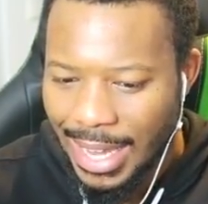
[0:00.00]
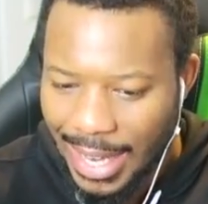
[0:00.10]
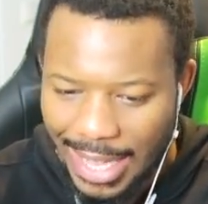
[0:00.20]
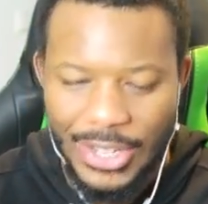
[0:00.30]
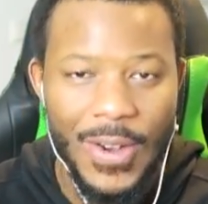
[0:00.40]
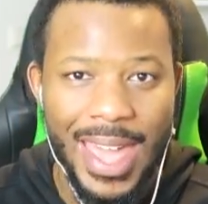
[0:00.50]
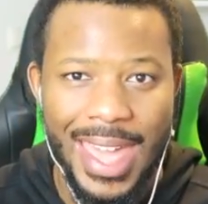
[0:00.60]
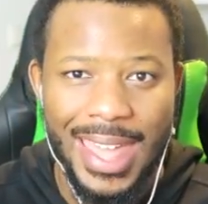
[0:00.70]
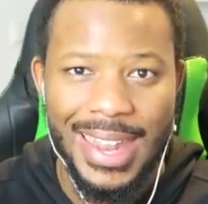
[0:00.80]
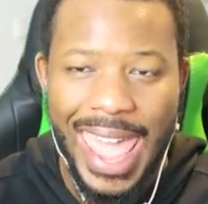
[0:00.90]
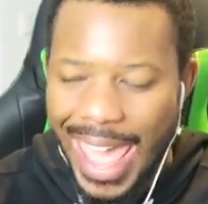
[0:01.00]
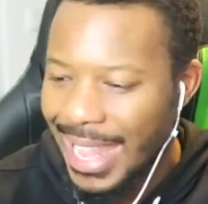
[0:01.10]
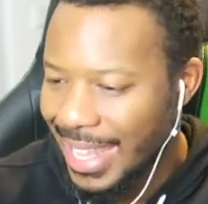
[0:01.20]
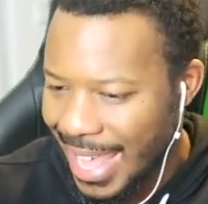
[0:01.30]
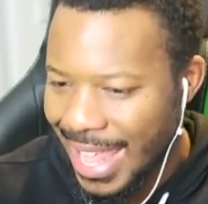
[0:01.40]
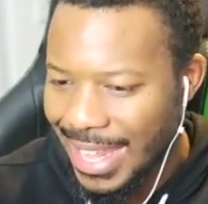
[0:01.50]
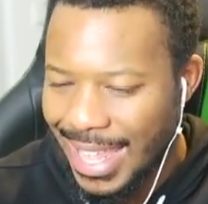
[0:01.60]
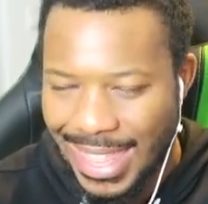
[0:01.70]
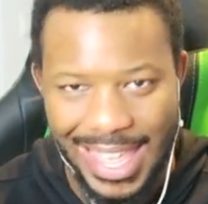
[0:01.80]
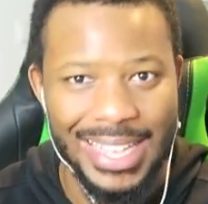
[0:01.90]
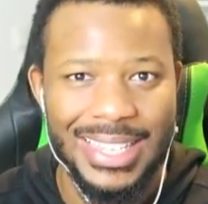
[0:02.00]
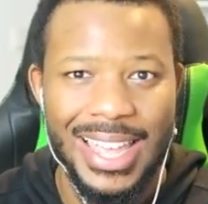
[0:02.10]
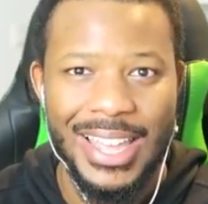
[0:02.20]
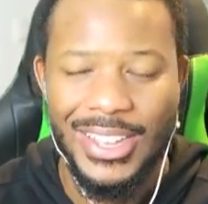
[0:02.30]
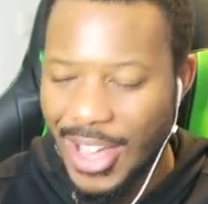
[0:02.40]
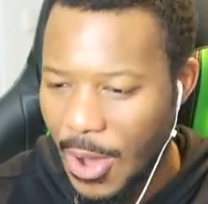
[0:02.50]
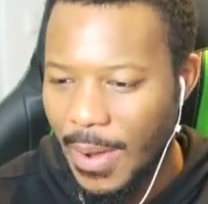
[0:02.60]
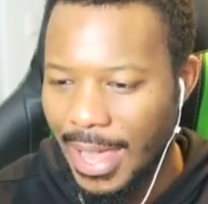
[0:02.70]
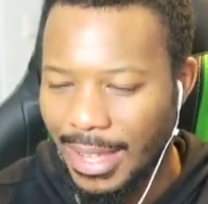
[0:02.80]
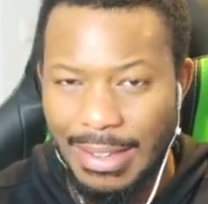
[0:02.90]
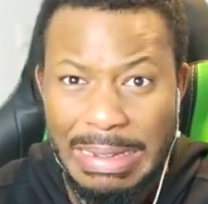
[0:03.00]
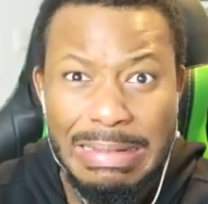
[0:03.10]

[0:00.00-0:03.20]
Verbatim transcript: let's go ahead and get this going.